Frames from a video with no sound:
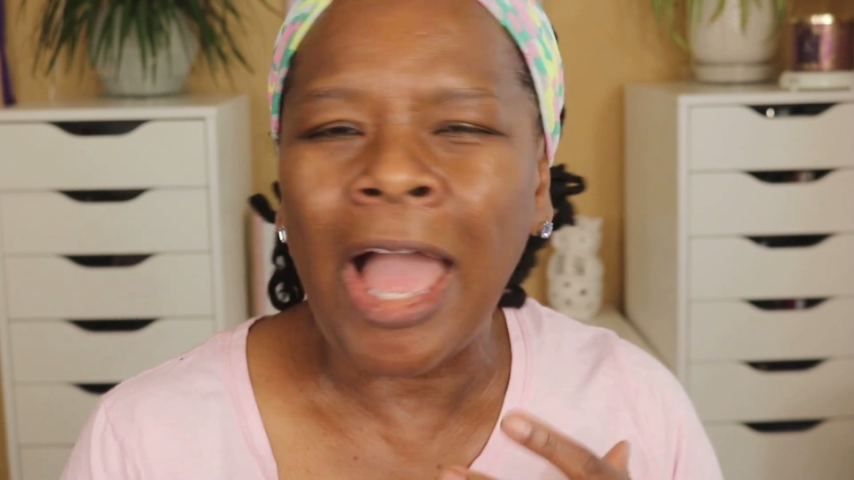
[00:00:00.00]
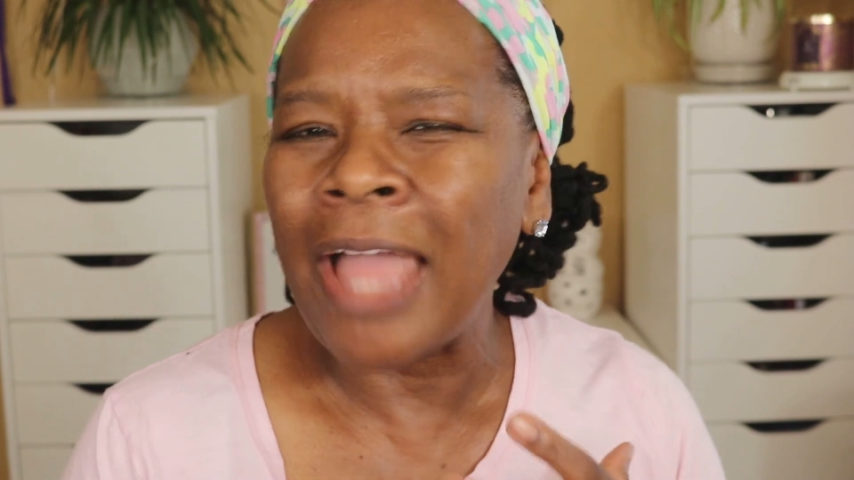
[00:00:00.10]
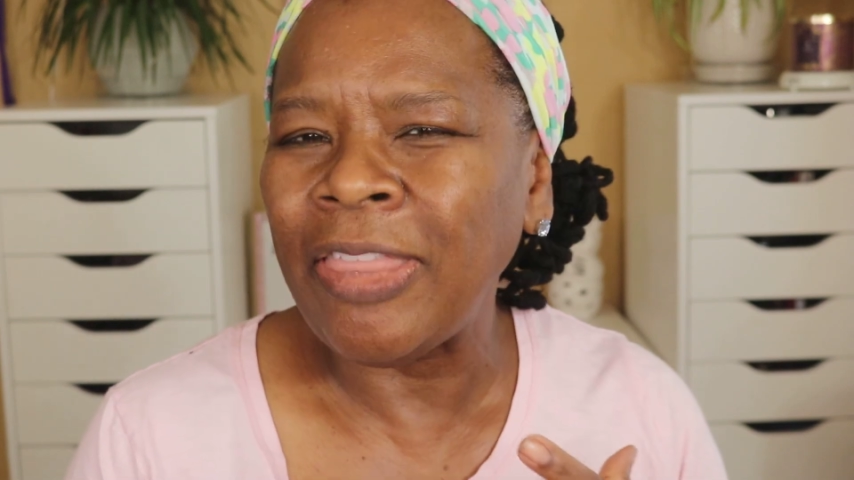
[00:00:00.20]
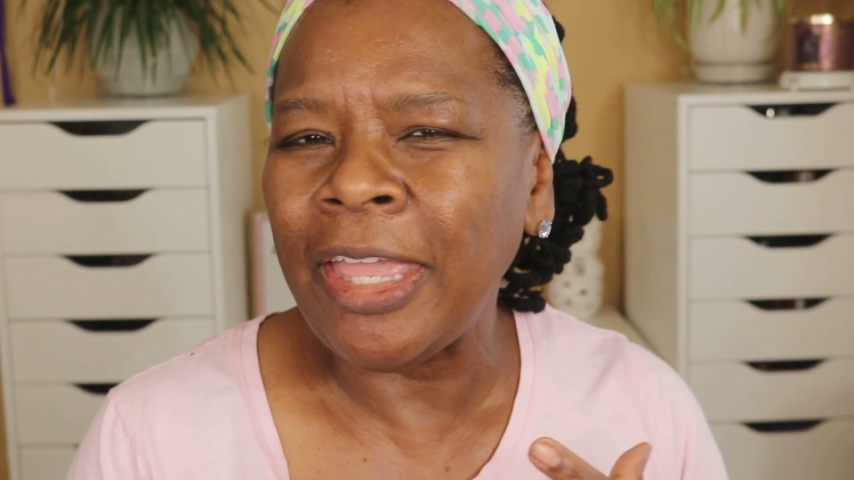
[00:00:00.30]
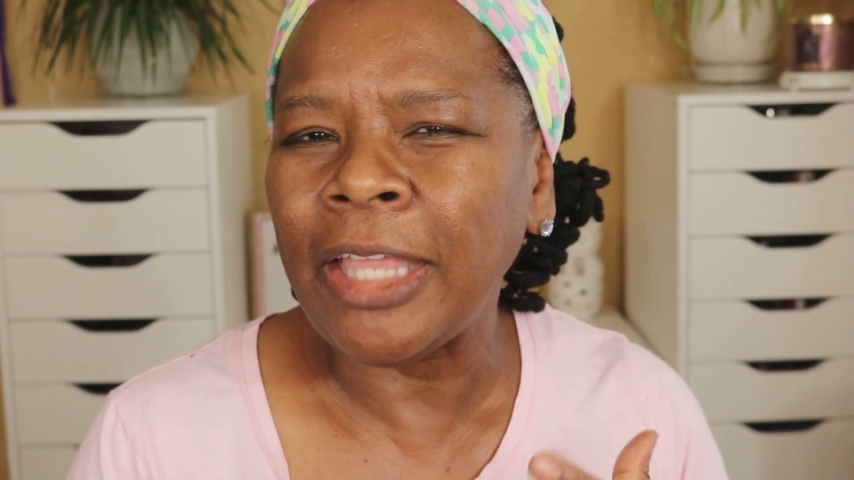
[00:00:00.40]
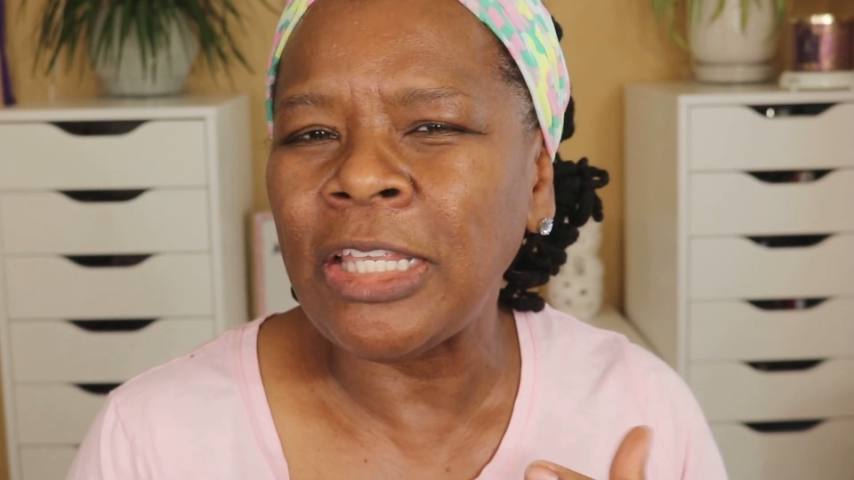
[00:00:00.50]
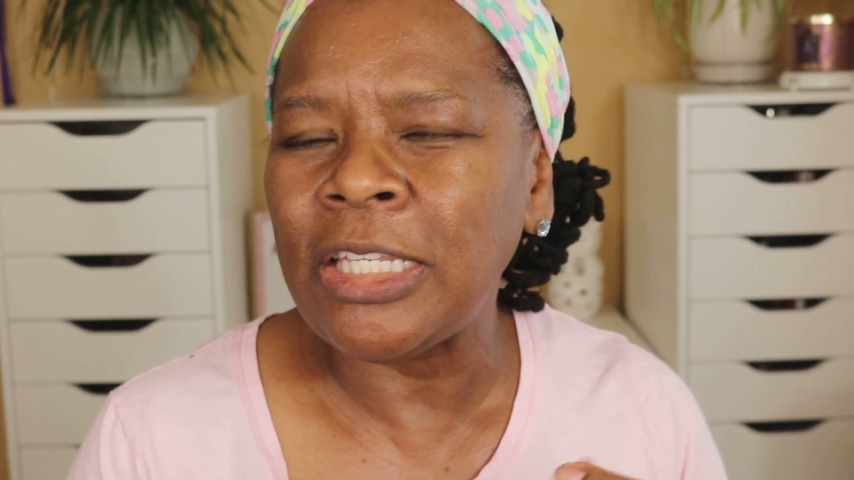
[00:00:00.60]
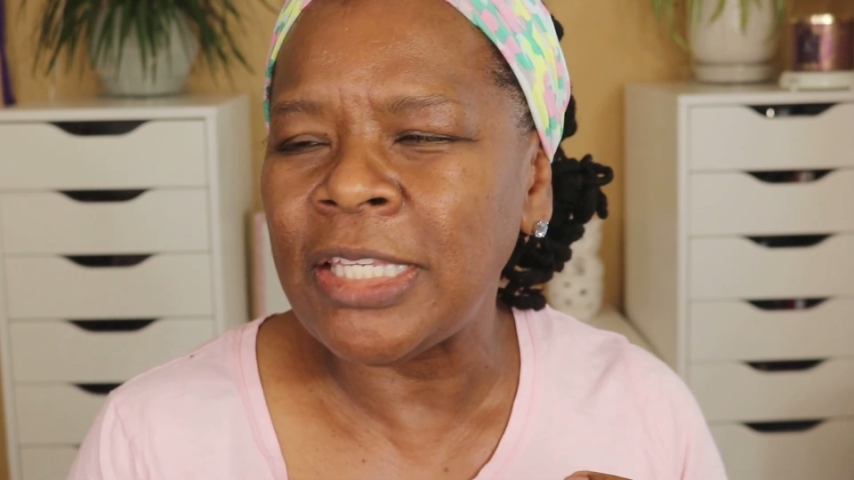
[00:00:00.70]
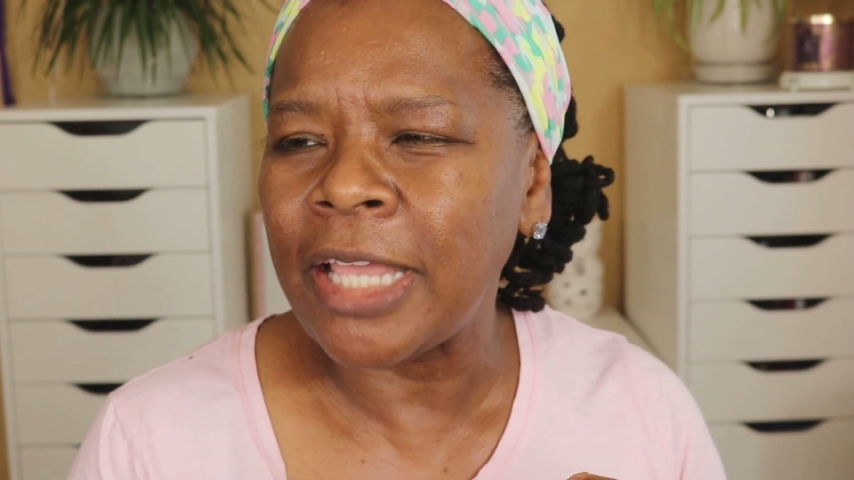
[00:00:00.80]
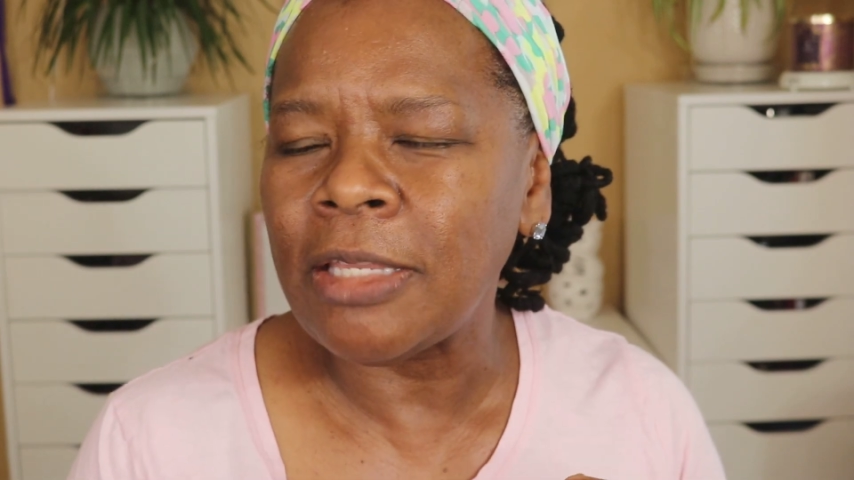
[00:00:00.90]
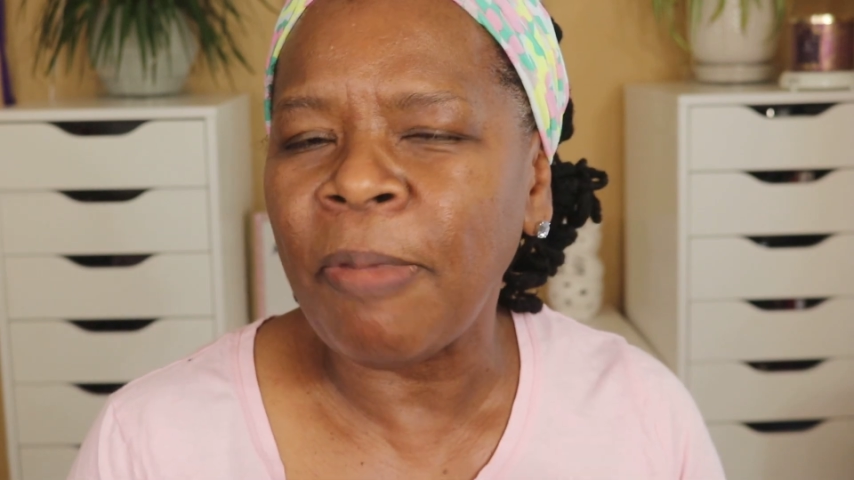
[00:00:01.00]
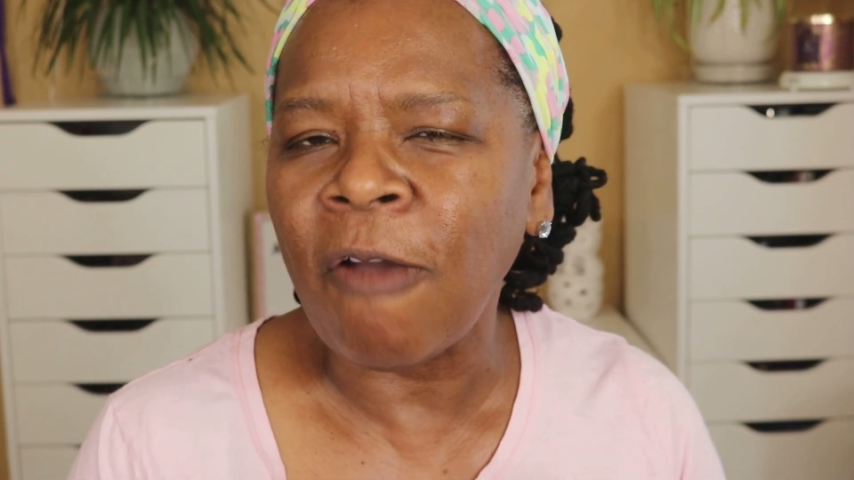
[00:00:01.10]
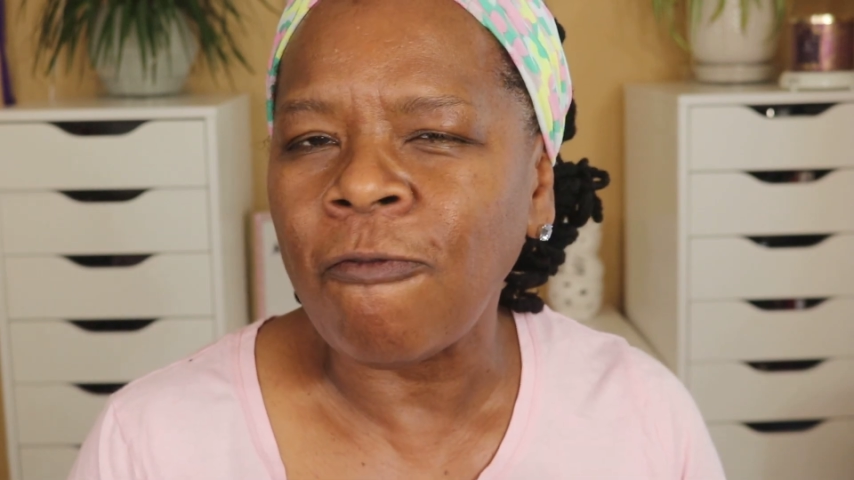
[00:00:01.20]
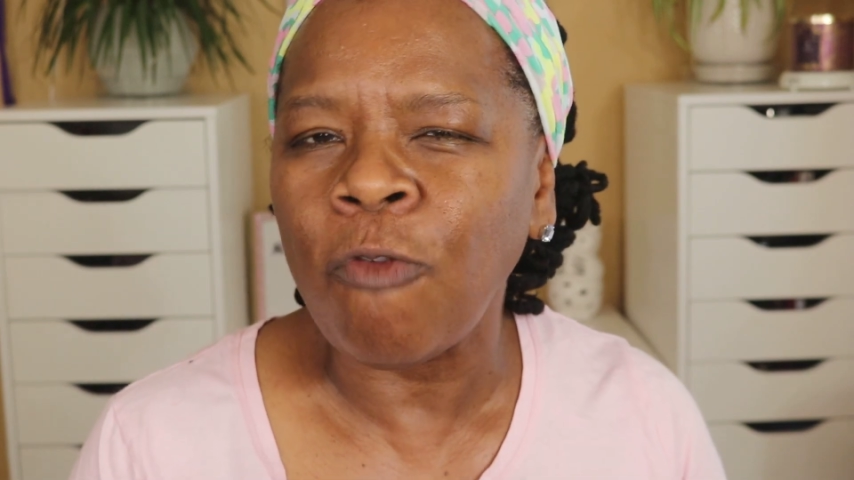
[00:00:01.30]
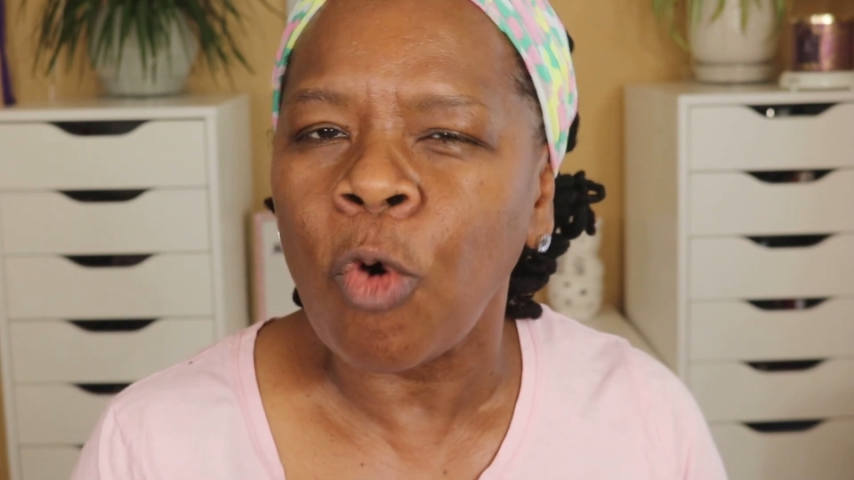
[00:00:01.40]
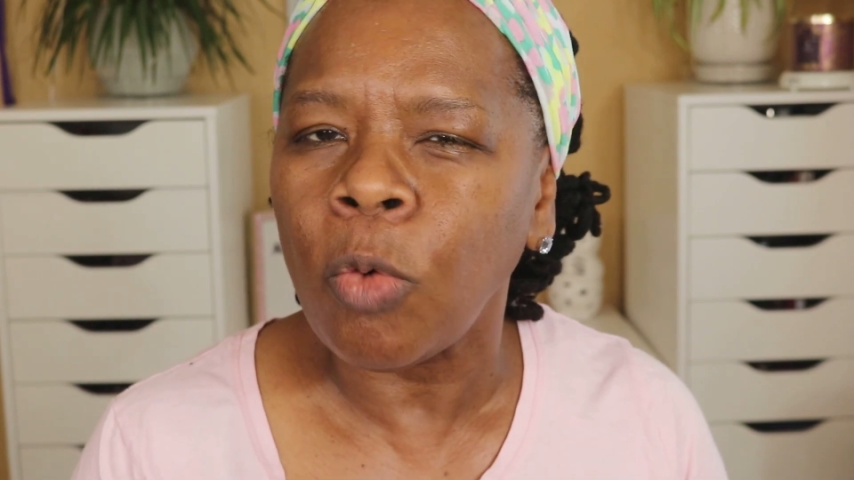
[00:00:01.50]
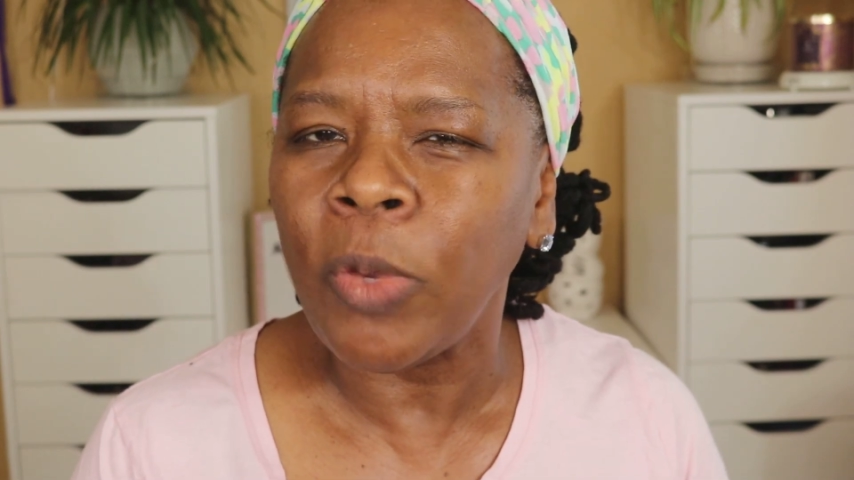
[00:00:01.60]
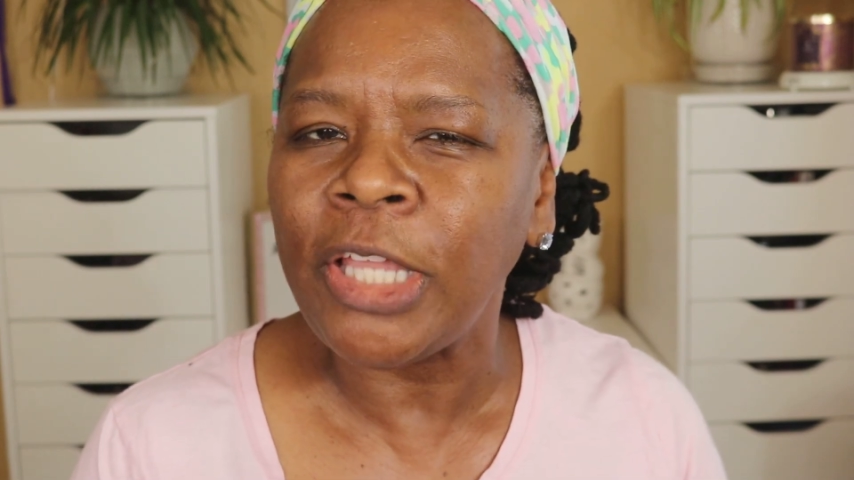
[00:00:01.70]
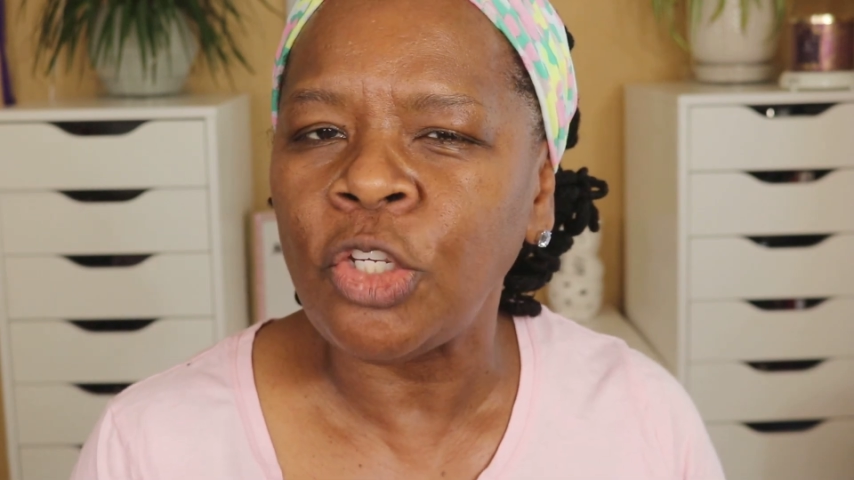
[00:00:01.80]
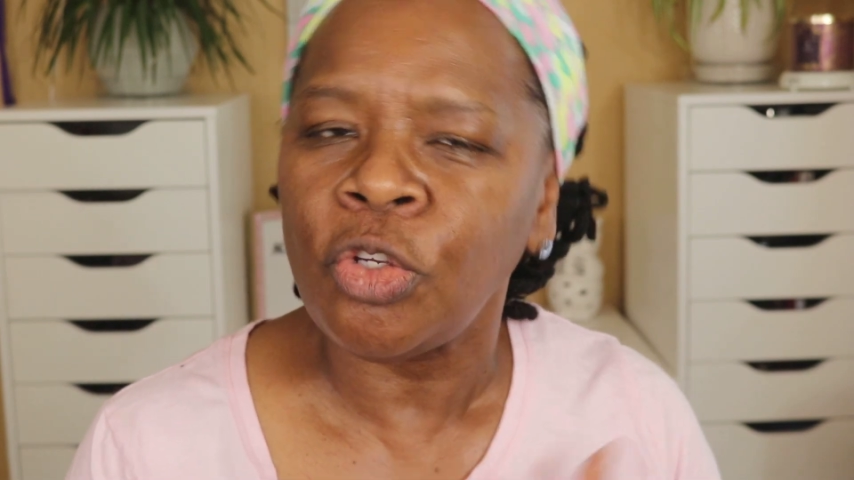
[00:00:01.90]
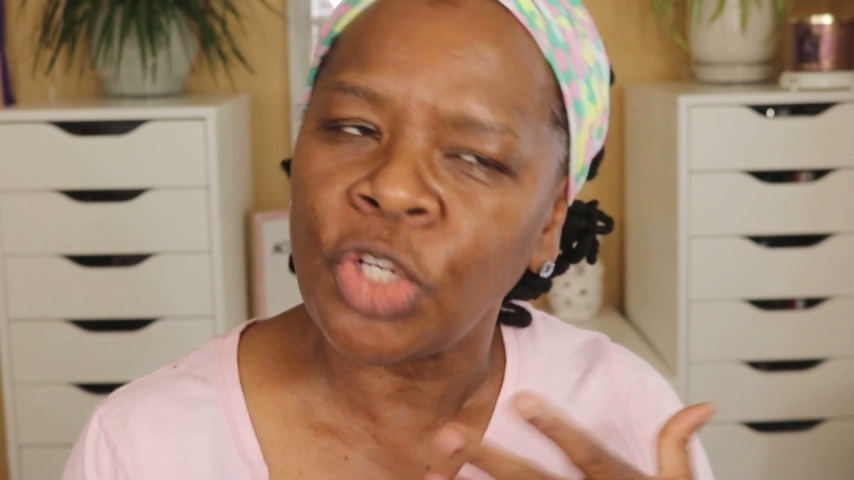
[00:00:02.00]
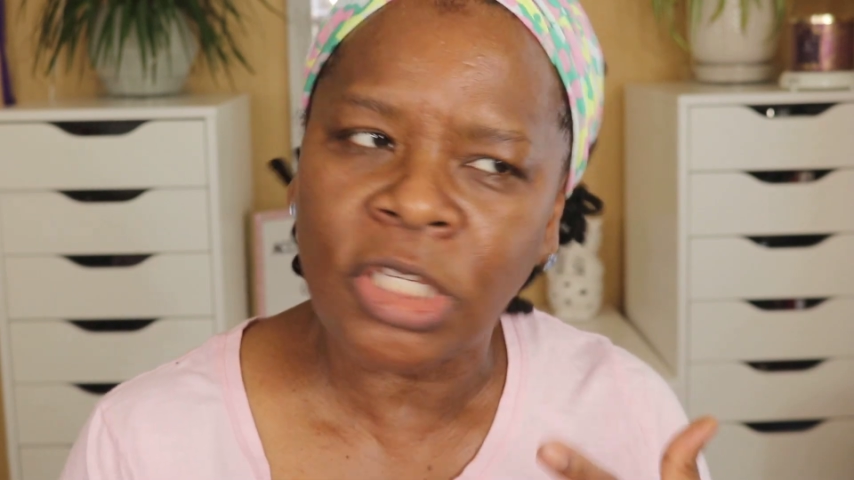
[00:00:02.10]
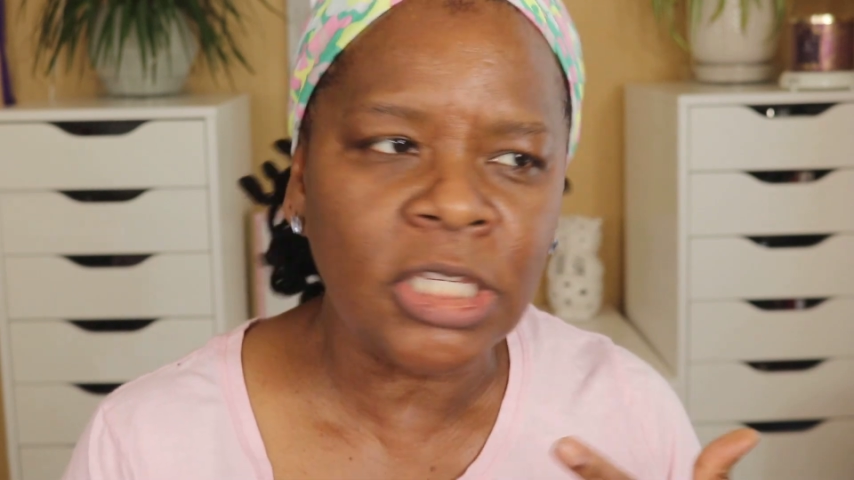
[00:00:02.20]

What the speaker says: I think it says about 4 weeks you should